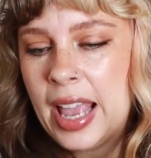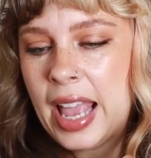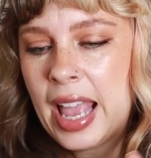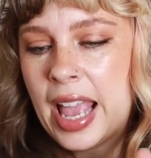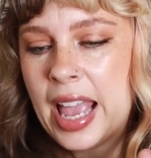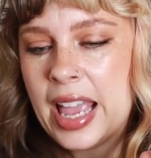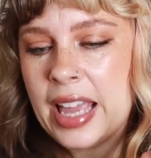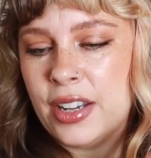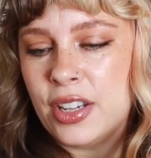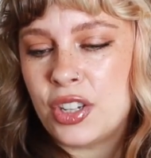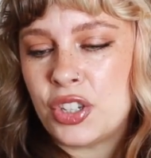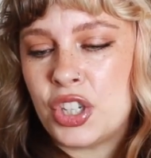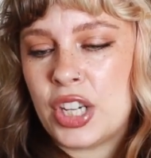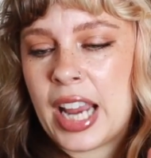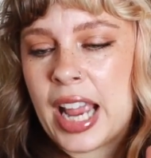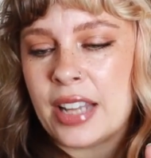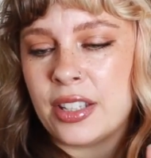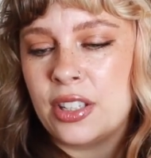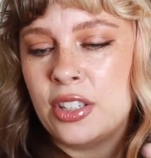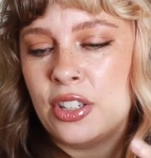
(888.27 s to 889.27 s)
and she
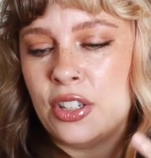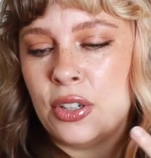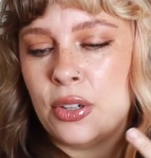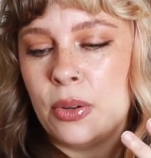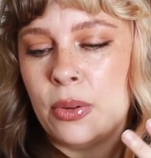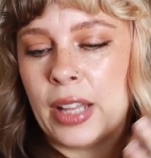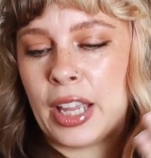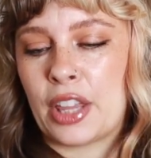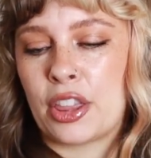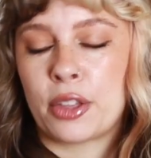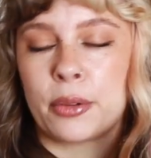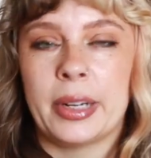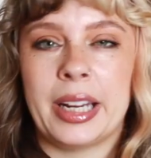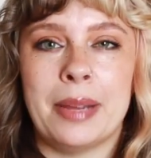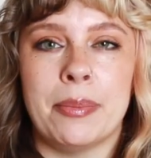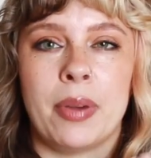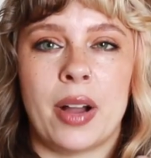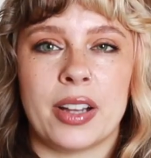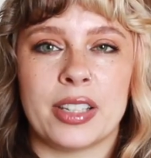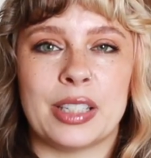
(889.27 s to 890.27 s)
has to do like three
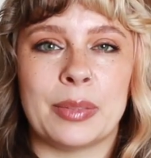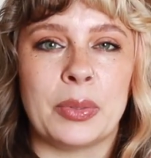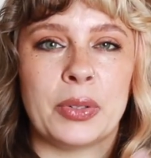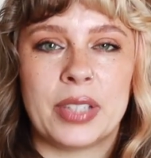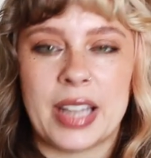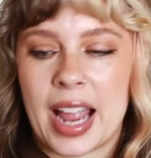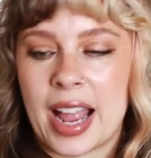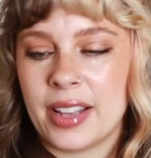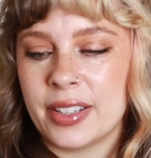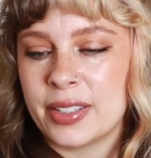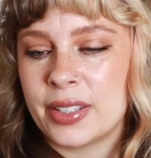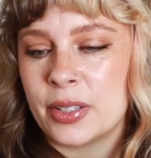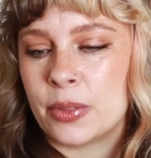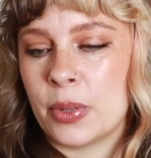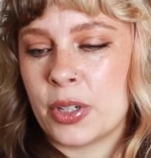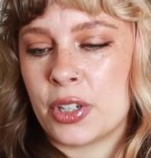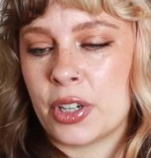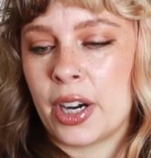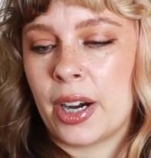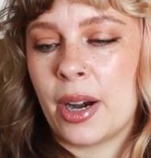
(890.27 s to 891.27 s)
impossible tasks
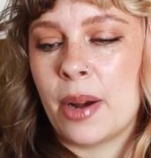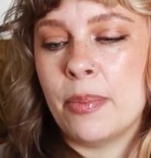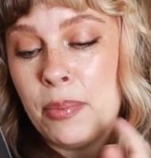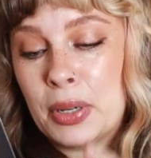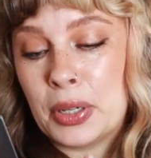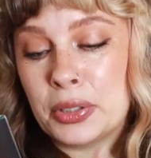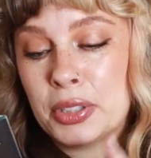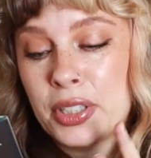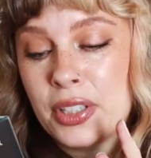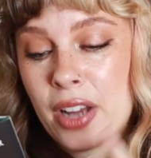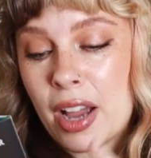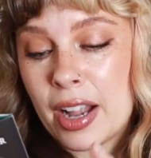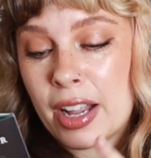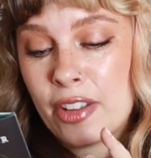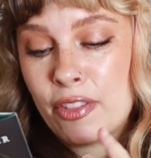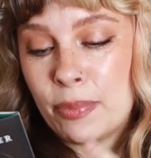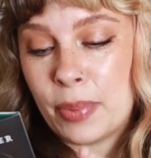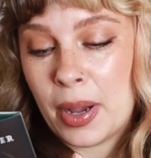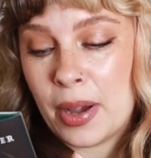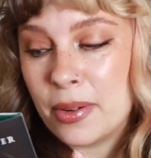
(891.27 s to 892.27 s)
which are build a dog
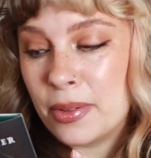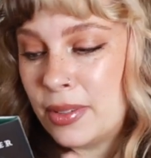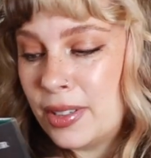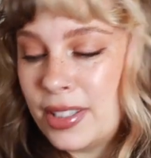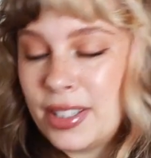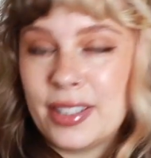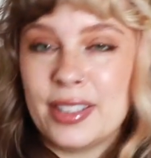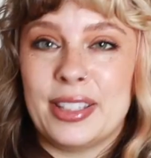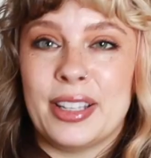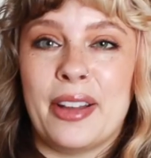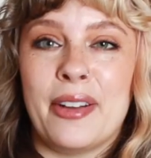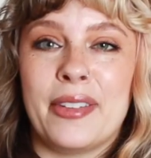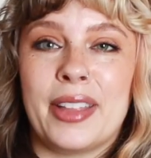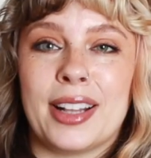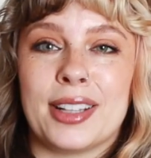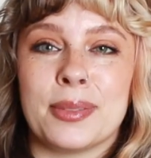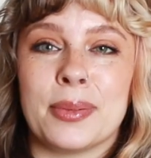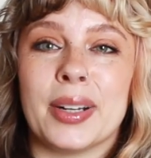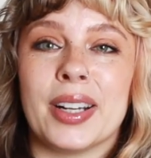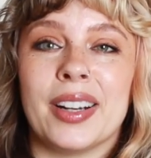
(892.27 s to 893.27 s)
of bones so
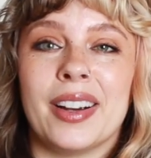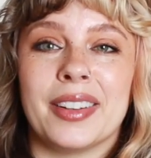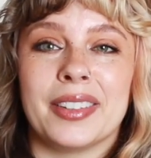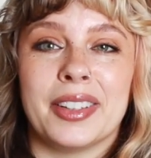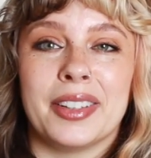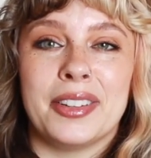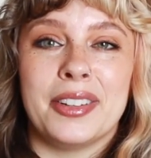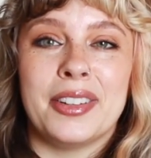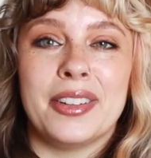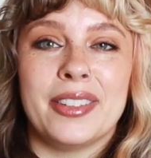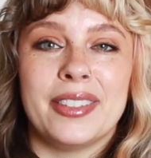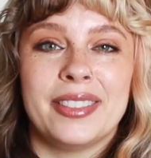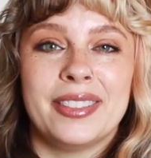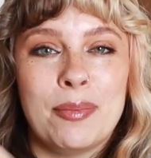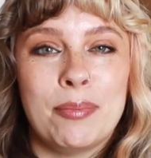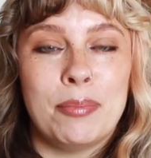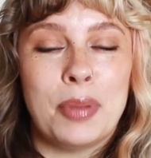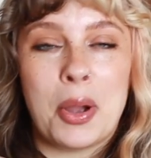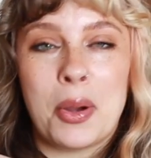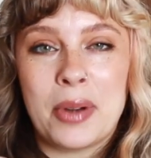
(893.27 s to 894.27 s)
that's where our little
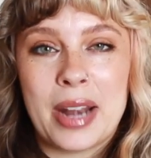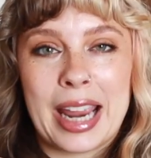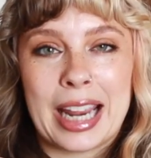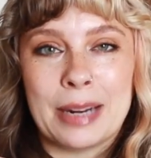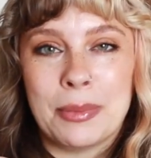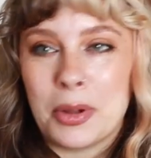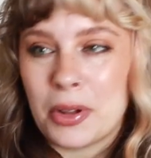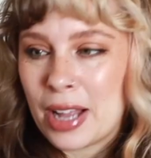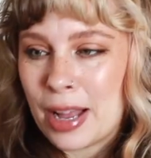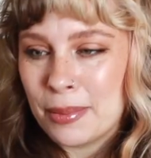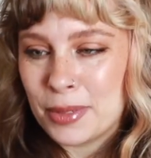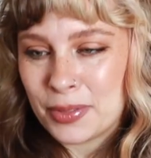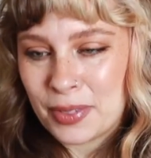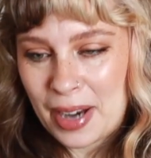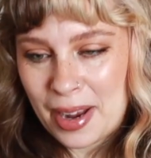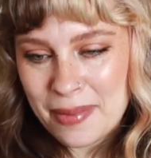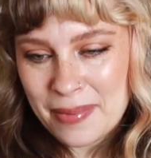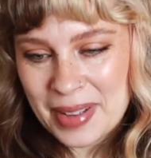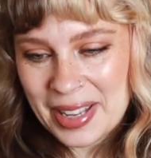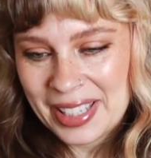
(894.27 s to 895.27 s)
bone animal comes
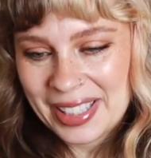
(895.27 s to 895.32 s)
from